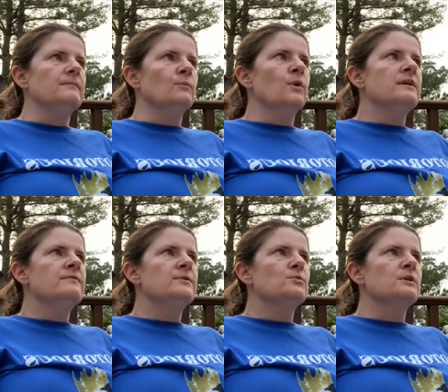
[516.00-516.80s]
one
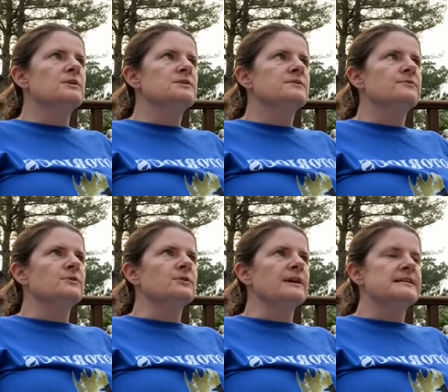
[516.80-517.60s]
of the words
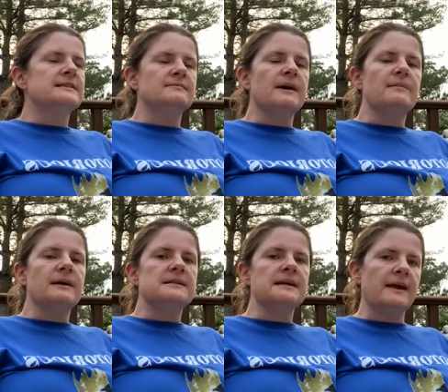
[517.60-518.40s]
for a lesson might
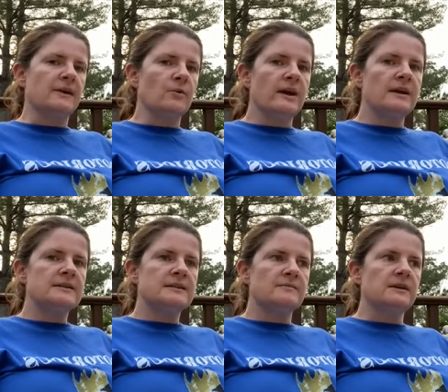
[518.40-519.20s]
be a
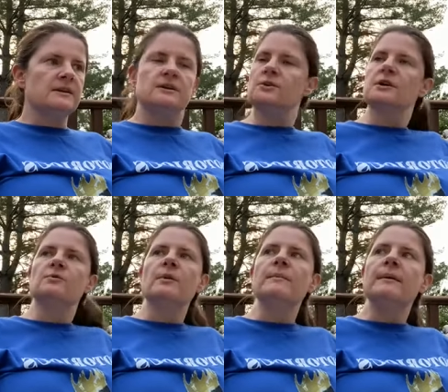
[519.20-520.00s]
takeaway, something that you're going
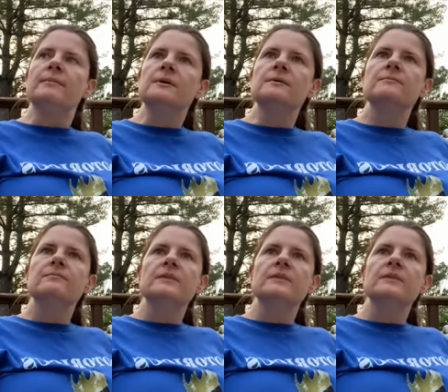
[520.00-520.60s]
to remember